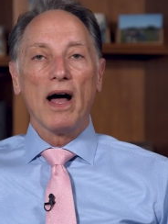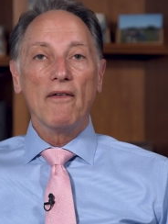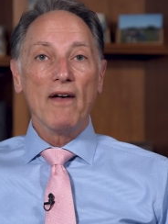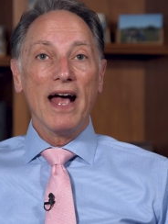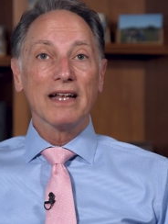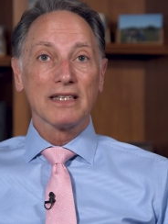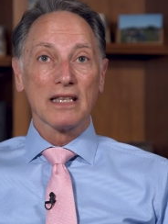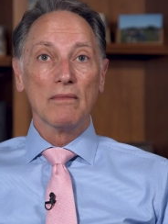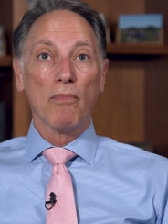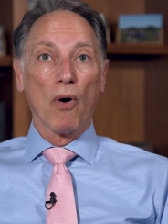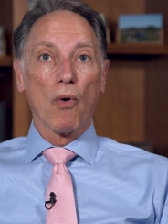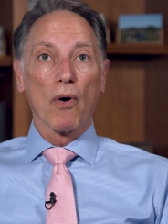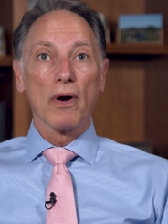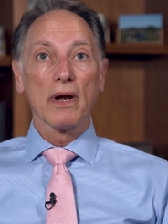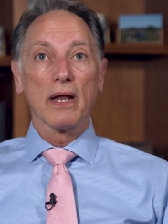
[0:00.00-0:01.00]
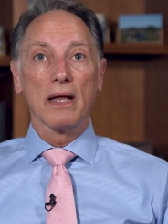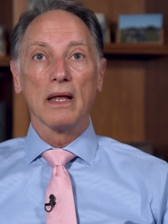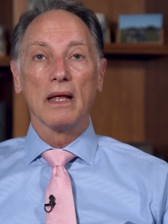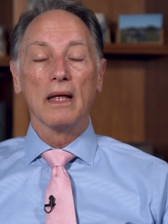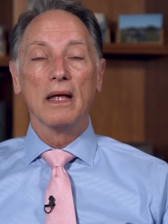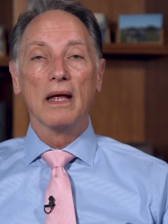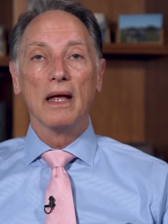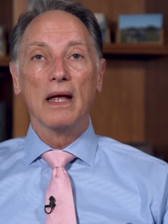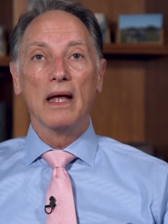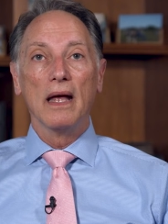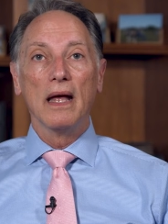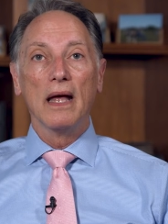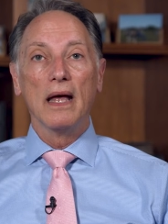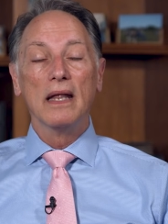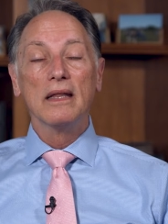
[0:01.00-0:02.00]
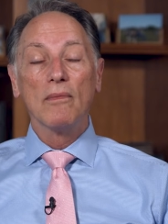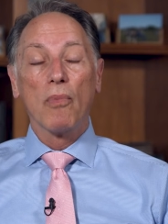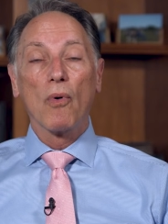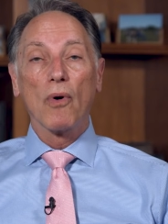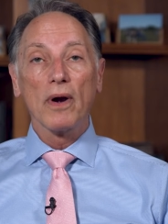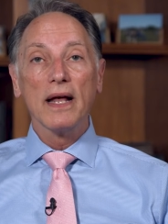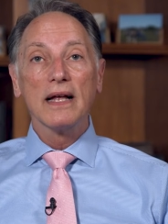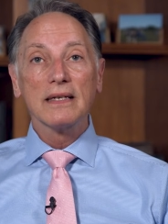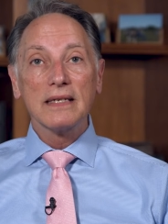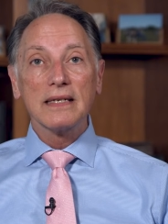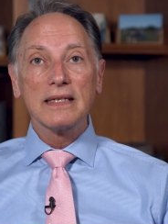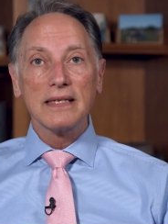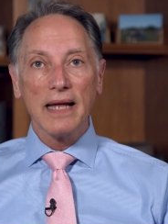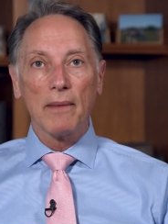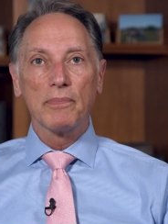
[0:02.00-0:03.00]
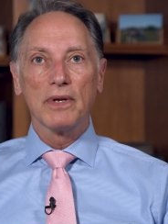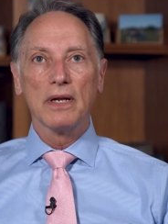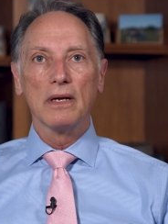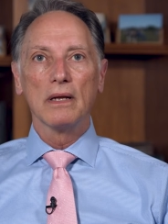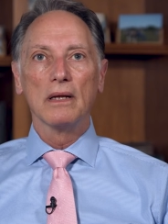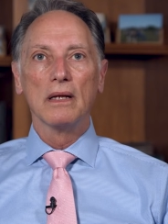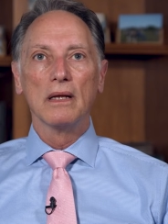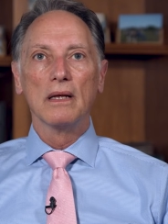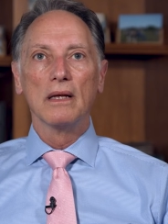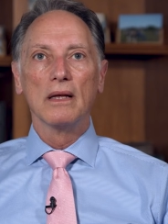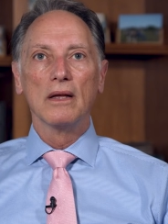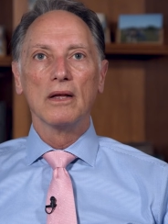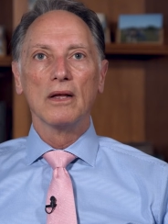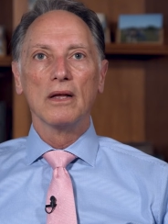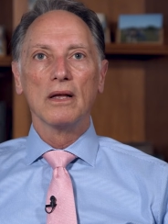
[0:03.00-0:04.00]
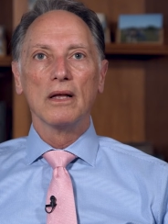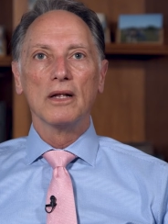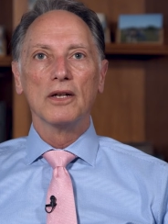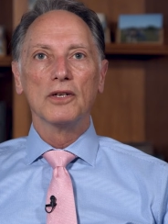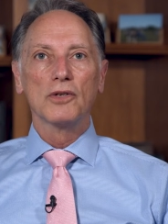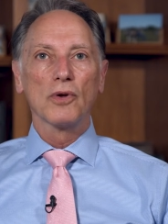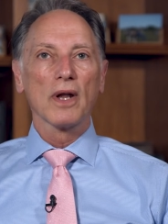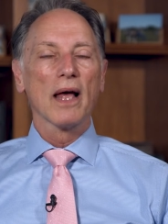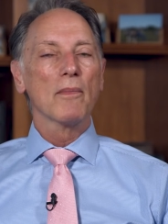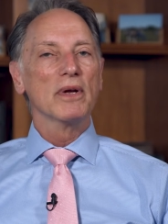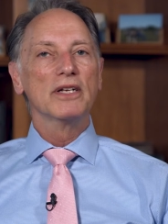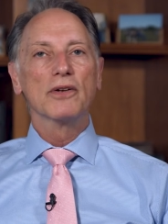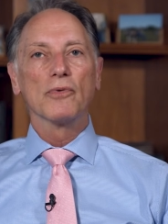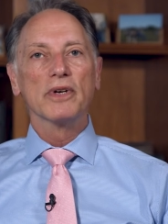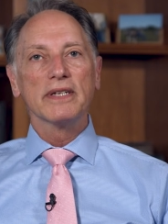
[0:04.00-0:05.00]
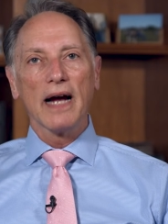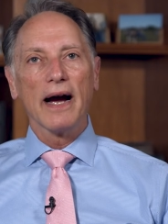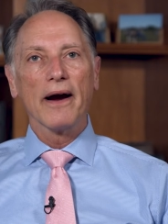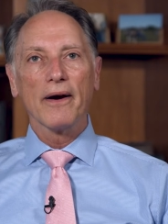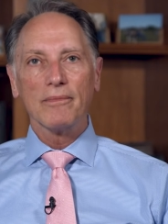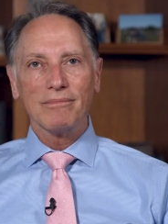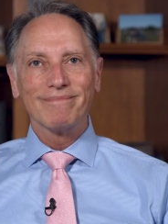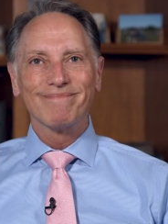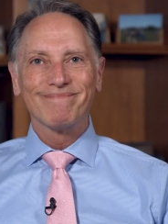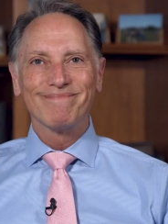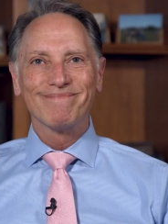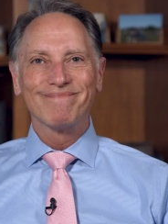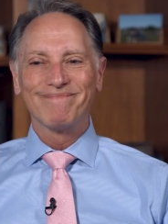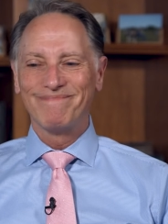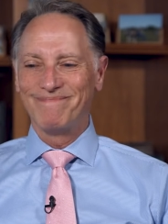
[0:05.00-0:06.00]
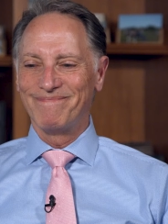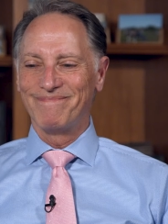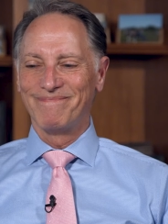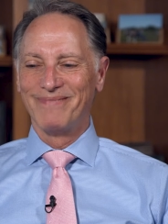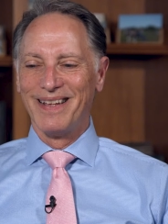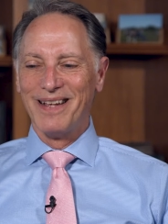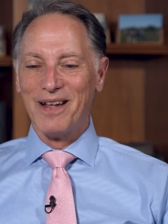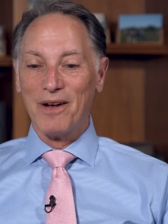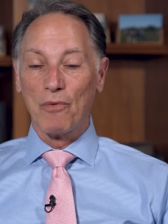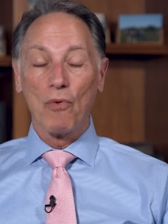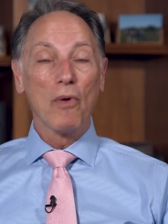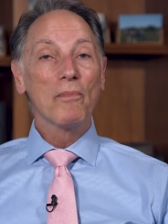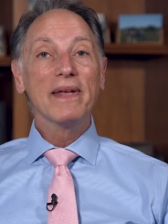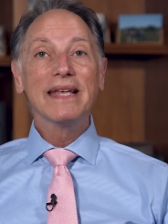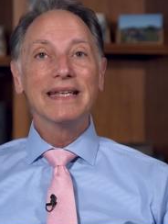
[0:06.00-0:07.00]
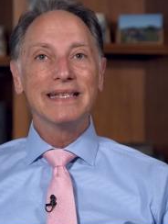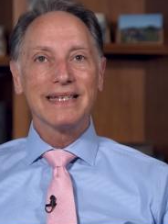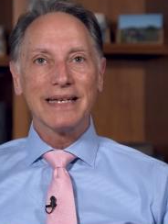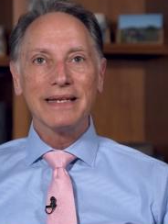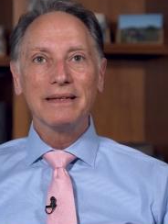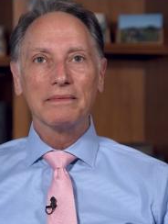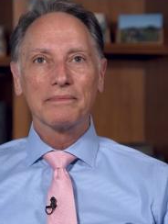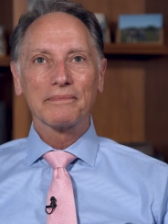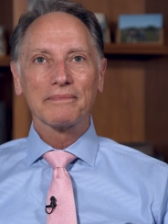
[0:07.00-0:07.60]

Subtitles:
I've asked the board, and the board has accepted to allow me to retire. Won't be easy.